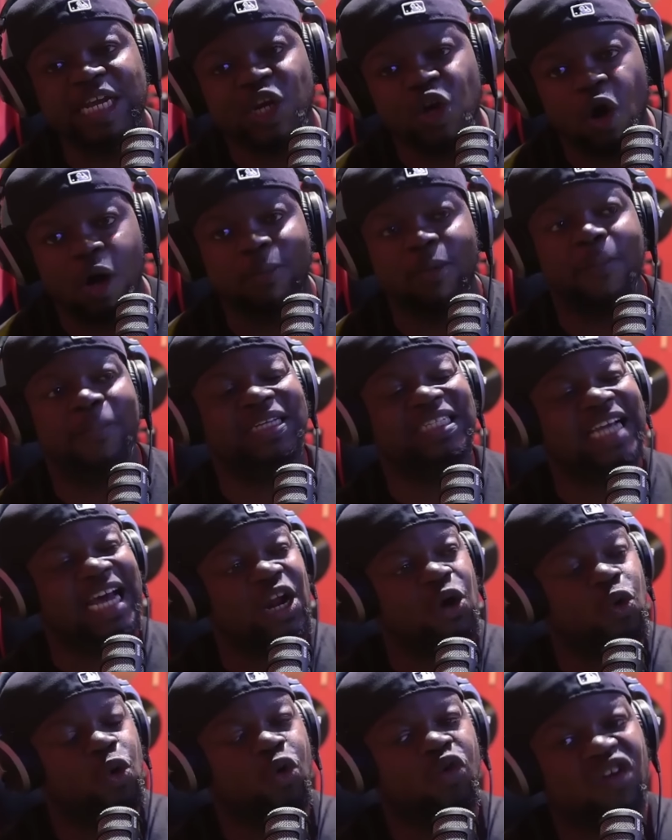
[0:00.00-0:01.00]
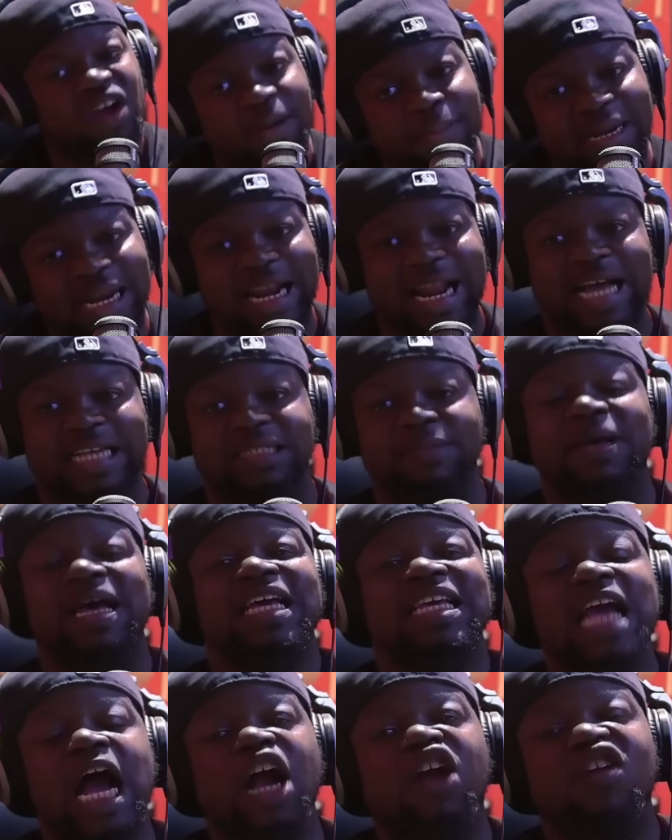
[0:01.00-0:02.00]
normal, but y'all don't criminalize them.
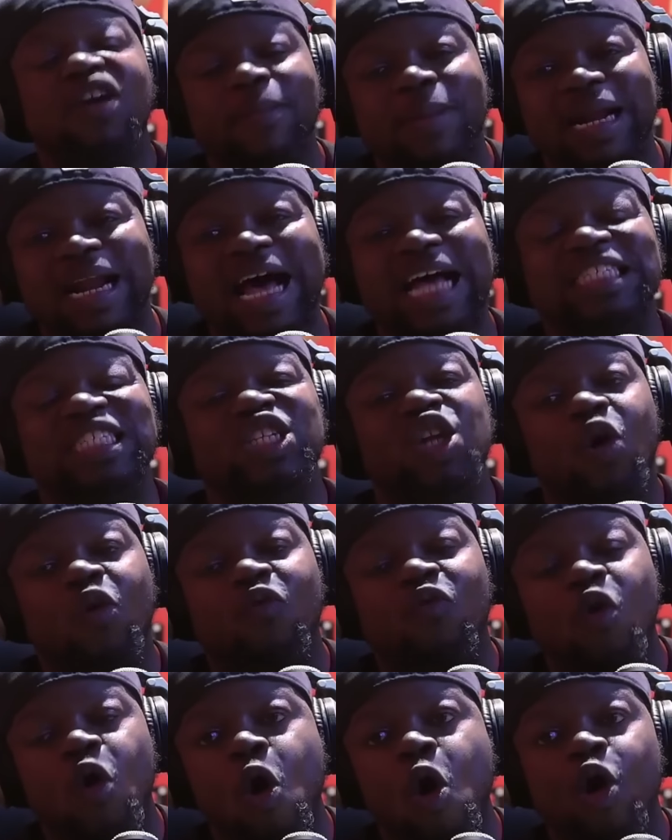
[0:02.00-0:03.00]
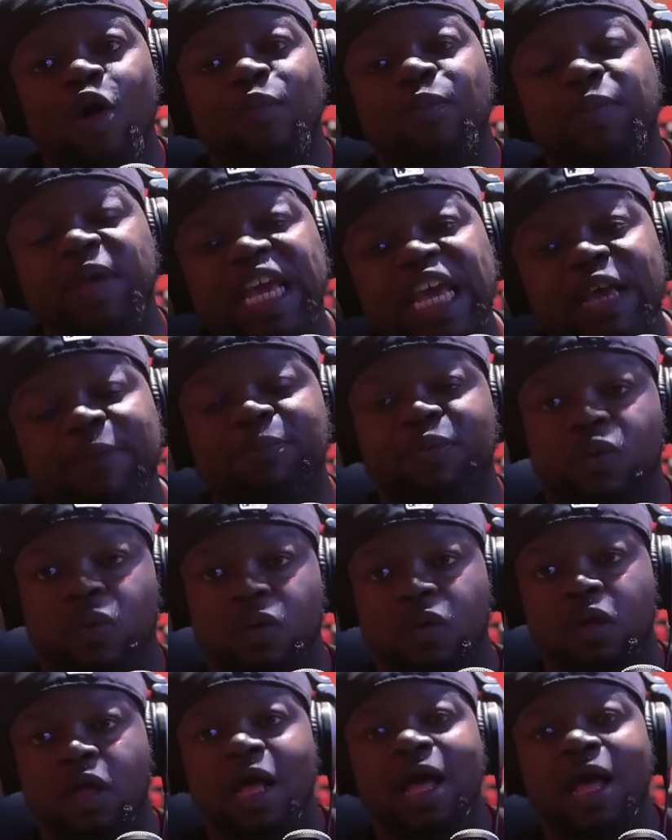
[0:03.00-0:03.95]
Y'all criminalizing the wrong people.